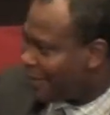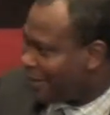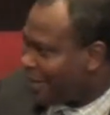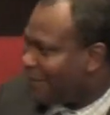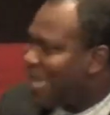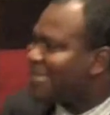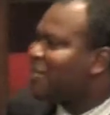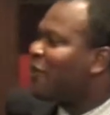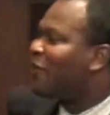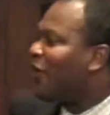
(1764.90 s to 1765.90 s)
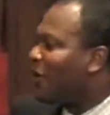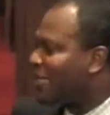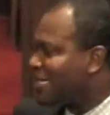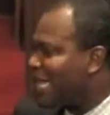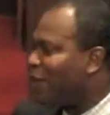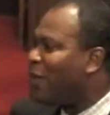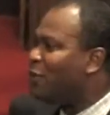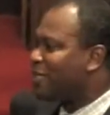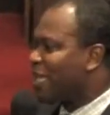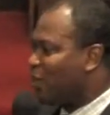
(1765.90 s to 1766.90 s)
The message of God is that when
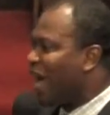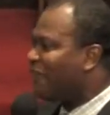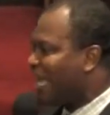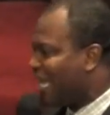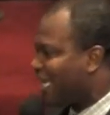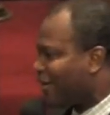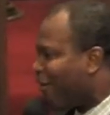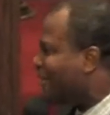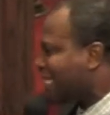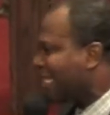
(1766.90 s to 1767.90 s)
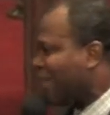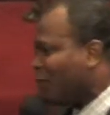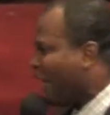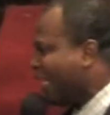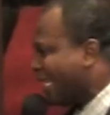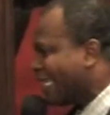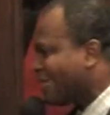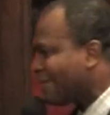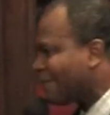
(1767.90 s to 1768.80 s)
you say you have headache, God doesn't give you headache.